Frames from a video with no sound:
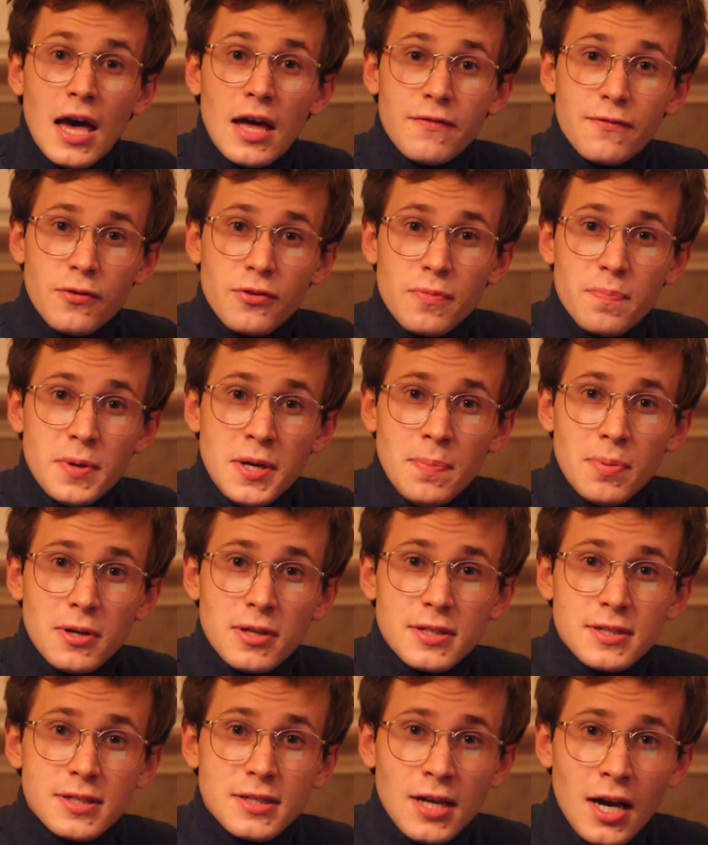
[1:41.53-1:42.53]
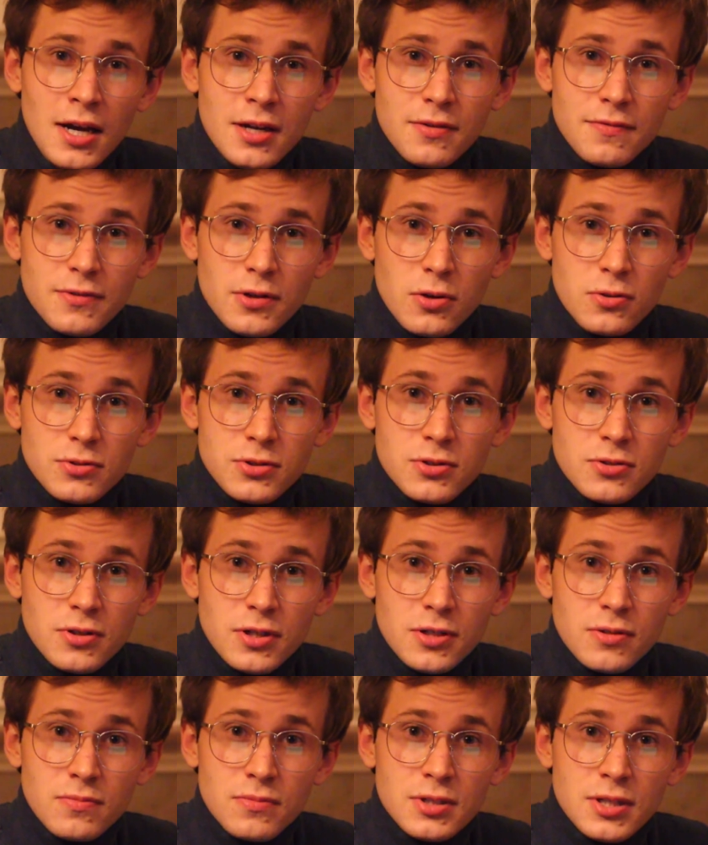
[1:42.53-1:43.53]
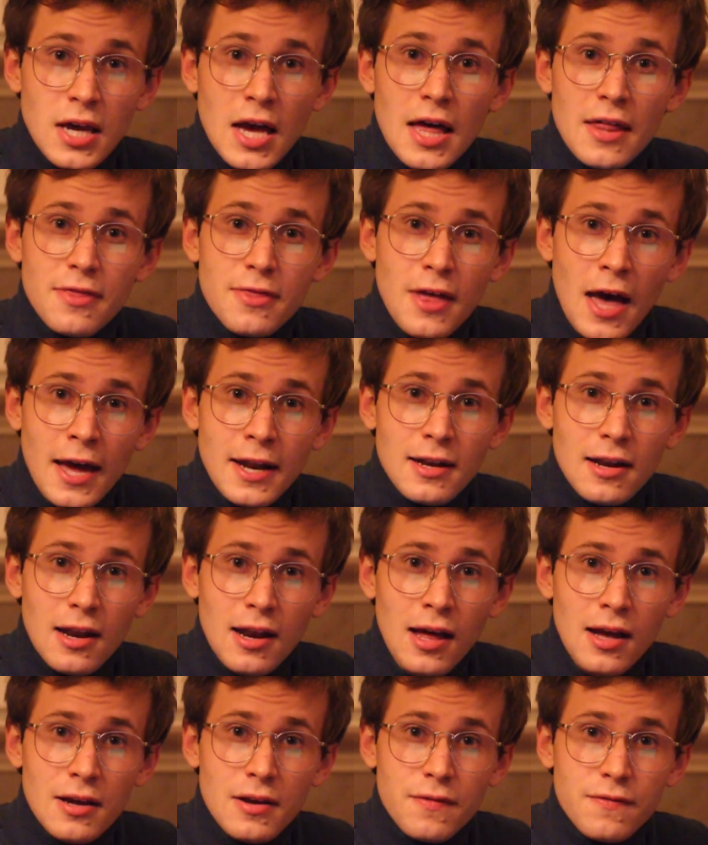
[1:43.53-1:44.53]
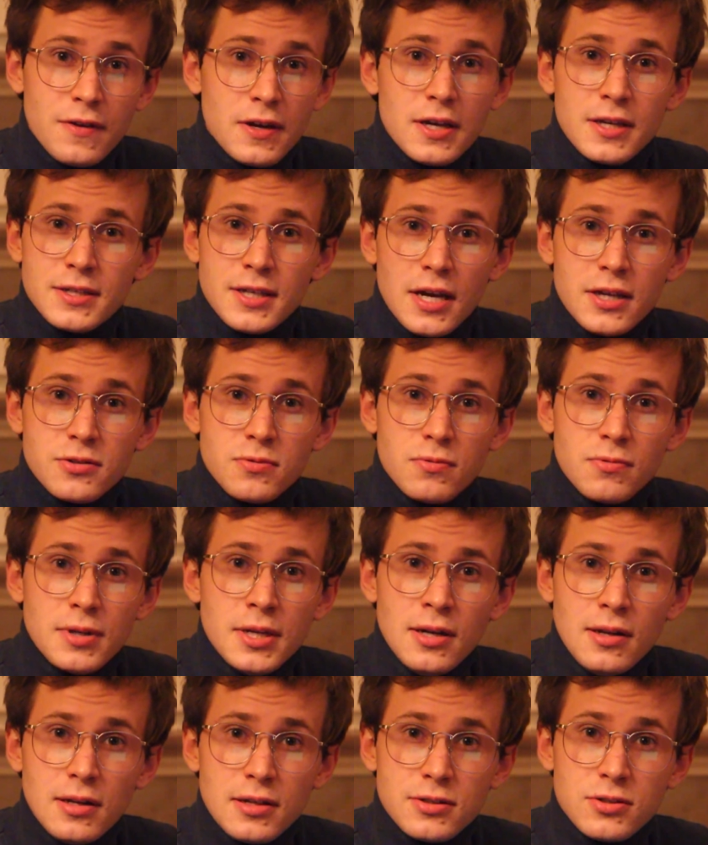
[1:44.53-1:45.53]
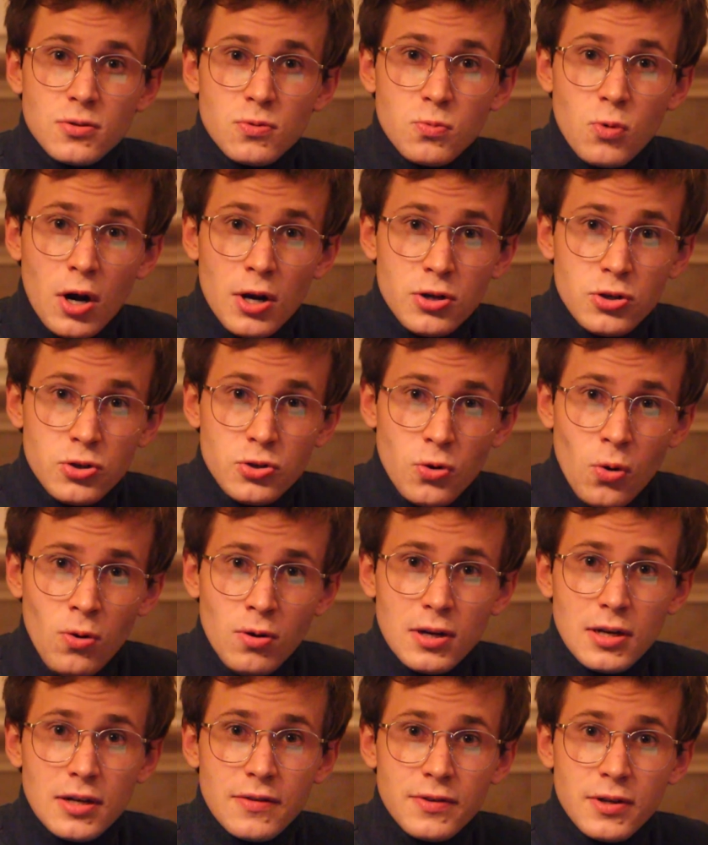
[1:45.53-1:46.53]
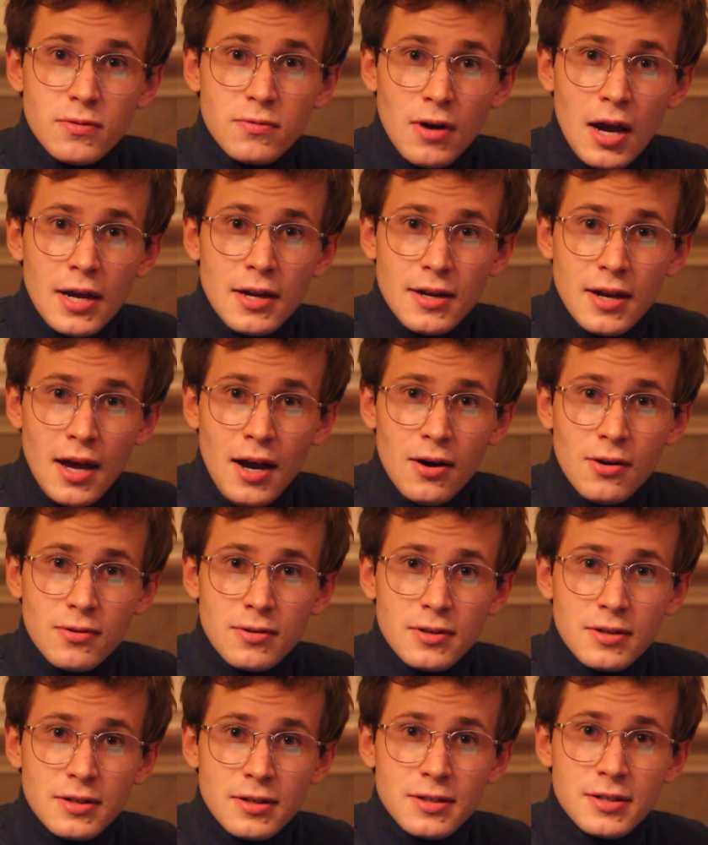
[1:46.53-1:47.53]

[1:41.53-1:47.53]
And for the people inside of those dreams, that life is as real as the one you're living right now.